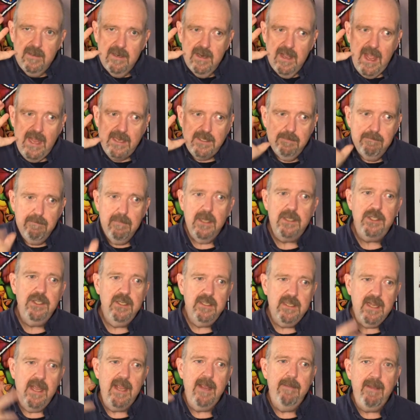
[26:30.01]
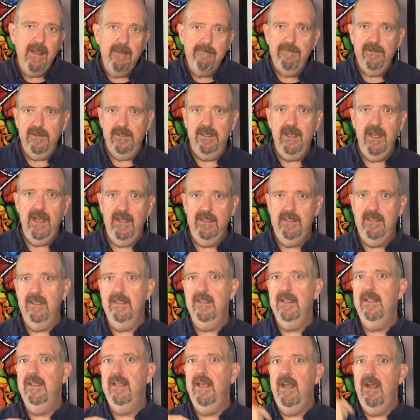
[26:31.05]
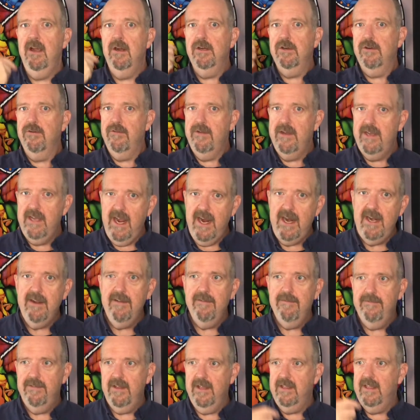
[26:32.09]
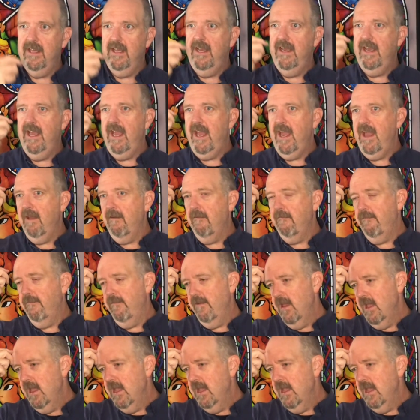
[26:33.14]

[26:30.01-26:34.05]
As much as I am emphasizing that they are creative, that they have